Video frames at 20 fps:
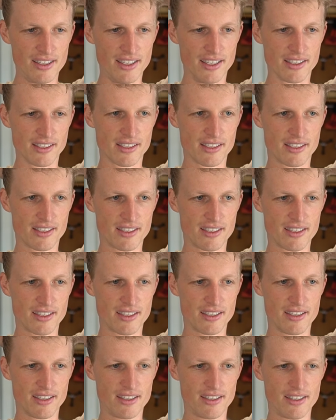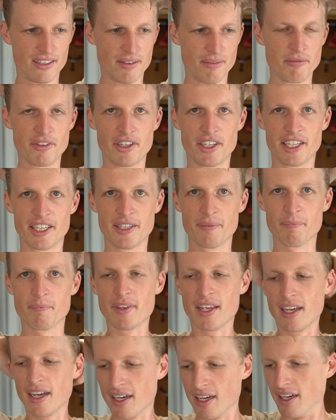Yes, I'm very keen.
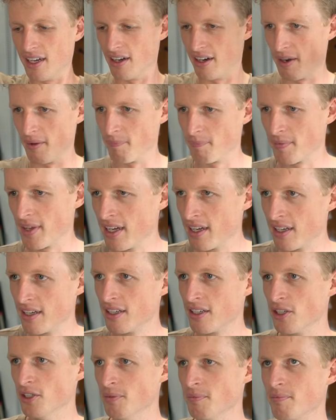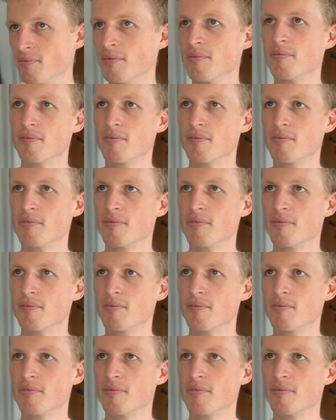All right, cool.